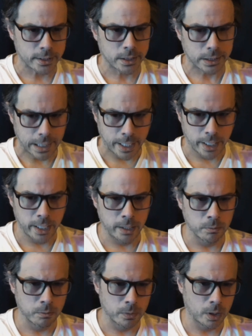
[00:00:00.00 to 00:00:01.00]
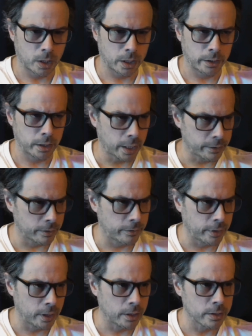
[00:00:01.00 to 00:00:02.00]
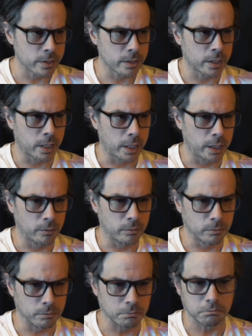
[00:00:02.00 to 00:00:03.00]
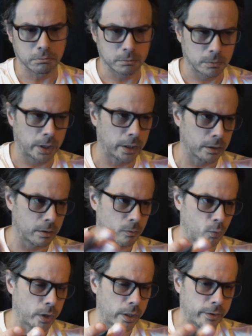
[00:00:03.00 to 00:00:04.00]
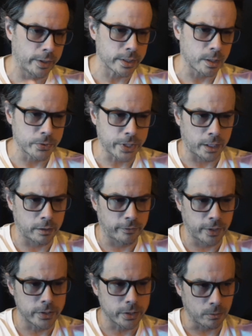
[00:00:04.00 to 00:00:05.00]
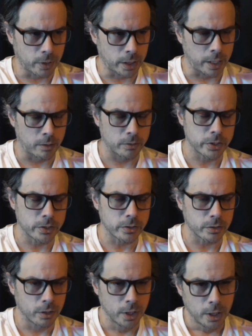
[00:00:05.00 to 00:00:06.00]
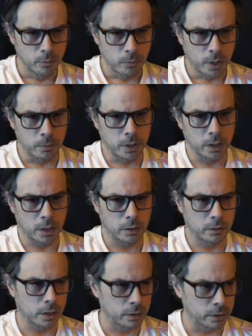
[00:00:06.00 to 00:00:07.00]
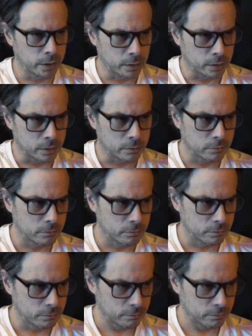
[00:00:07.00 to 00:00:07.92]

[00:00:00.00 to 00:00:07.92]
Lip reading: less time on other things that I like. One of the things I'm sacrificing right now, it's just maybe a little